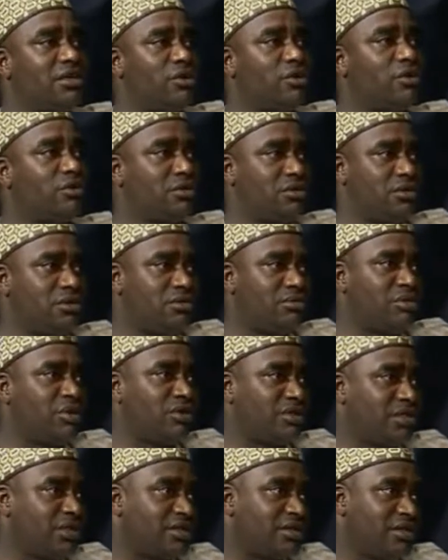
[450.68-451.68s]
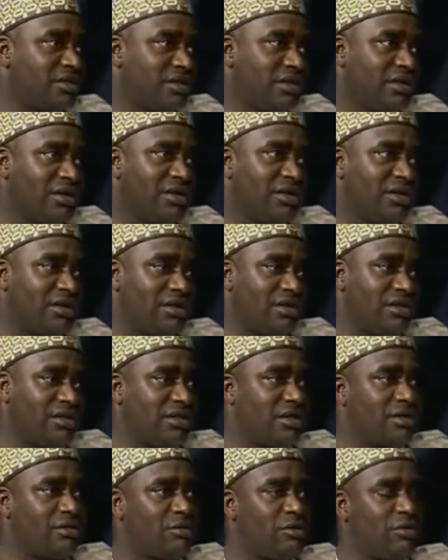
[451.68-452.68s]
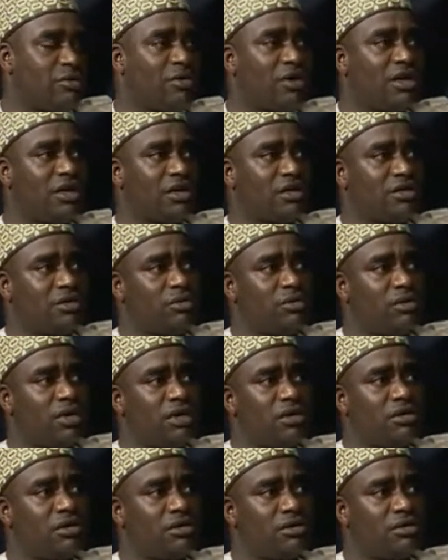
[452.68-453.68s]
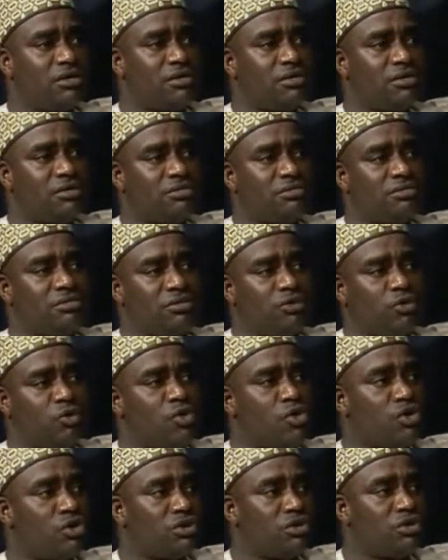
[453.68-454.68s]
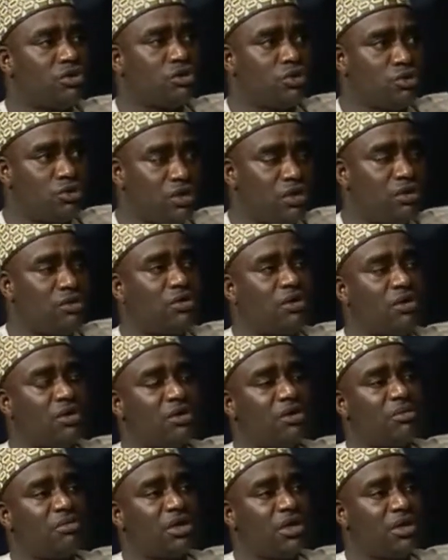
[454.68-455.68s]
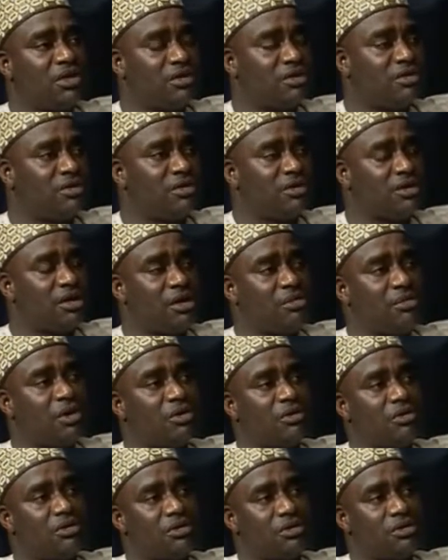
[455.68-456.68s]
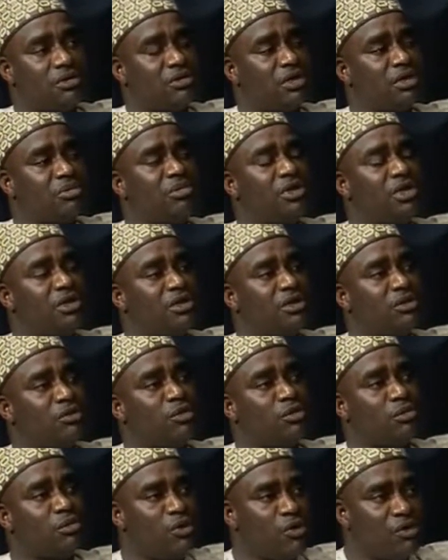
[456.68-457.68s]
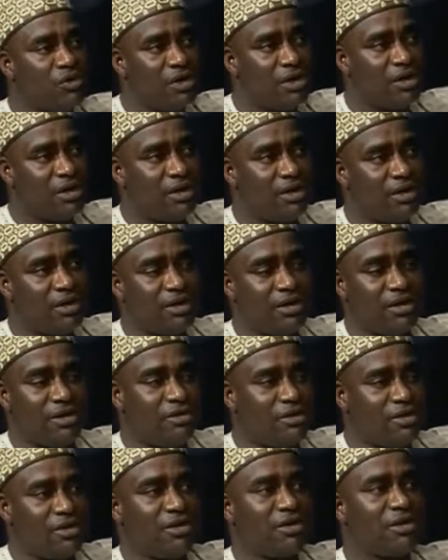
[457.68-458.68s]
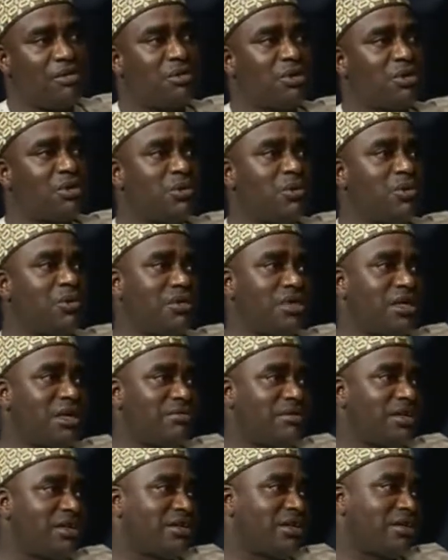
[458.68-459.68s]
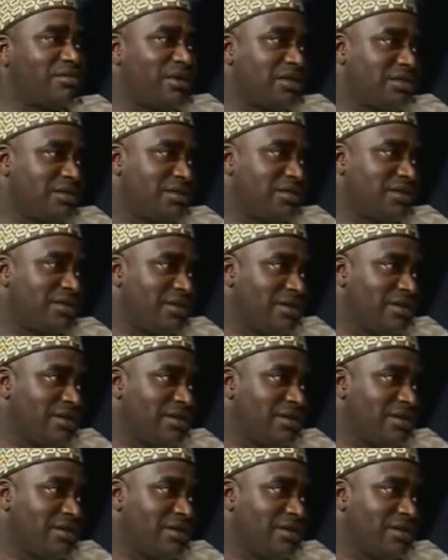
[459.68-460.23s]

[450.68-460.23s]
a road project that will connect one ward to a local government headquarters amounting to $1 billion or more. Local governments will not have that capacity.